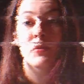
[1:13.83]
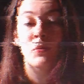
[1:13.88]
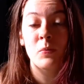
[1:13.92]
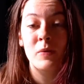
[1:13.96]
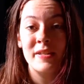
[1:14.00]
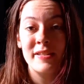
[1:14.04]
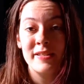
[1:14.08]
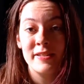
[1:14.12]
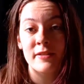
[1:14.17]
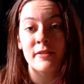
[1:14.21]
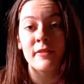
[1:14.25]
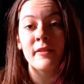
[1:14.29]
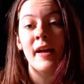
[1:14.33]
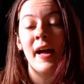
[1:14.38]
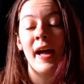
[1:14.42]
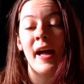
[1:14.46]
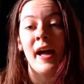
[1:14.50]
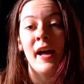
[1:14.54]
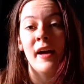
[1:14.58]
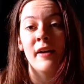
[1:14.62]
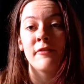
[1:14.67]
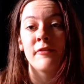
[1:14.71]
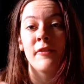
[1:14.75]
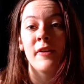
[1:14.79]
we still
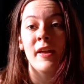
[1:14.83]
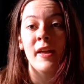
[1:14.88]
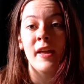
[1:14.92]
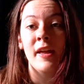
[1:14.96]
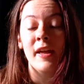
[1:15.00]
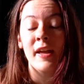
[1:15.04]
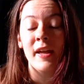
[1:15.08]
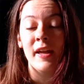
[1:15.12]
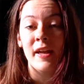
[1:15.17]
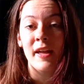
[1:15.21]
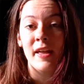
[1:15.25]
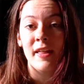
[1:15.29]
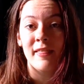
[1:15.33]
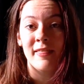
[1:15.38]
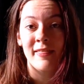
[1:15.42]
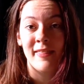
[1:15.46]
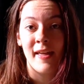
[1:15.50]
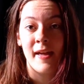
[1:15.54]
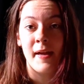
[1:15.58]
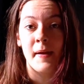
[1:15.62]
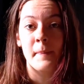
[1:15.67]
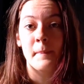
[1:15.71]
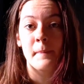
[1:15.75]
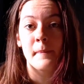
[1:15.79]
have
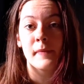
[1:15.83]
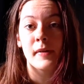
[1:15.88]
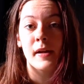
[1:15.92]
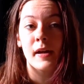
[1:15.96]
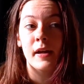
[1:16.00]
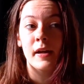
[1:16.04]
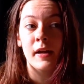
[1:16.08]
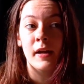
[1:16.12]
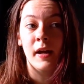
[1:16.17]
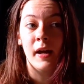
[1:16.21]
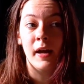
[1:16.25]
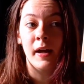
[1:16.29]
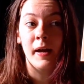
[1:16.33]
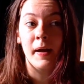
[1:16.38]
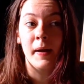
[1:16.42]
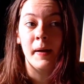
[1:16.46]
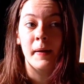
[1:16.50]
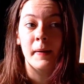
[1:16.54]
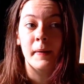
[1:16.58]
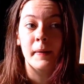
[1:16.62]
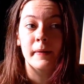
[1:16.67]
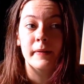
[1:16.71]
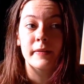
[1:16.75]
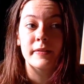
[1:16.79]
them.
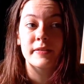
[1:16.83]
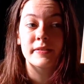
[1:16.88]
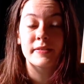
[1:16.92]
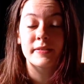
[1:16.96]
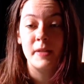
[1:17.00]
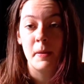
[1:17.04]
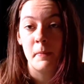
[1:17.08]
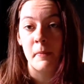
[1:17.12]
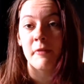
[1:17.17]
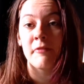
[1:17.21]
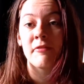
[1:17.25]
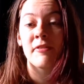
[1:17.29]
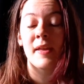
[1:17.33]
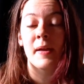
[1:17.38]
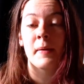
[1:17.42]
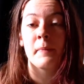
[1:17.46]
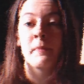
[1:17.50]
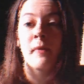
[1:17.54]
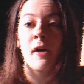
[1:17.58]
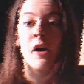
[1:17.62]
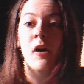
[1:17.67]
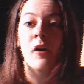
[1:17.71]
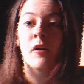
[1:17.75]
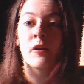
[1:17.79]
Some of
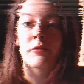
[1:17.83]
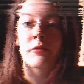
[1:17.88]
them are